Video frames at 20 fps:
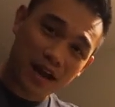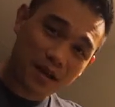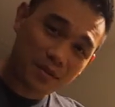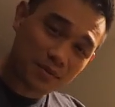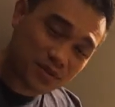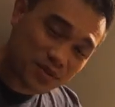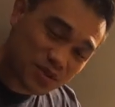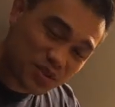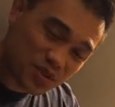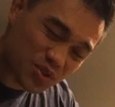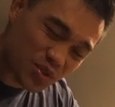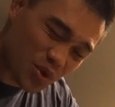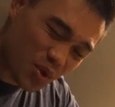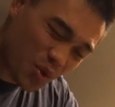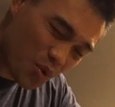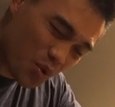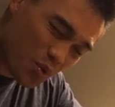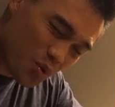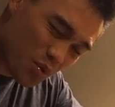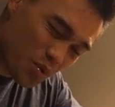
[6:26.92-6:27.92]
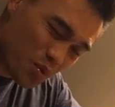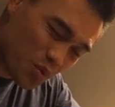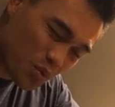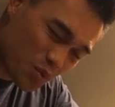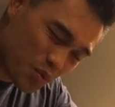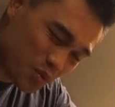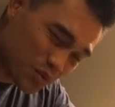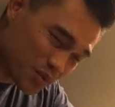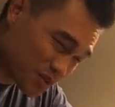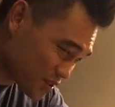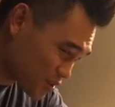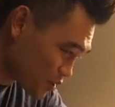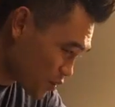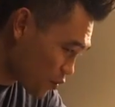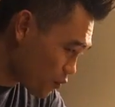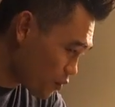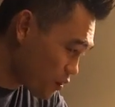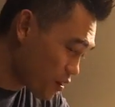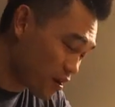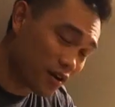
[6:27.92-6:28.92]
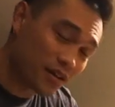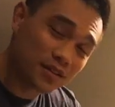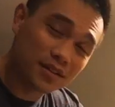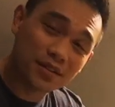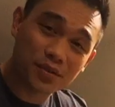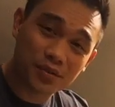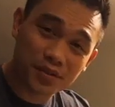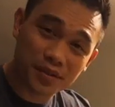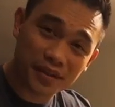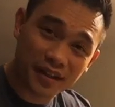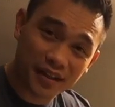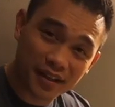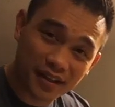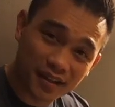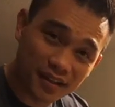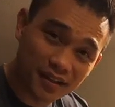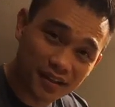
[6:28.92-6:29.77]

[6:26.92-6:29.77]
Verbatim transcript: I am so so hungry.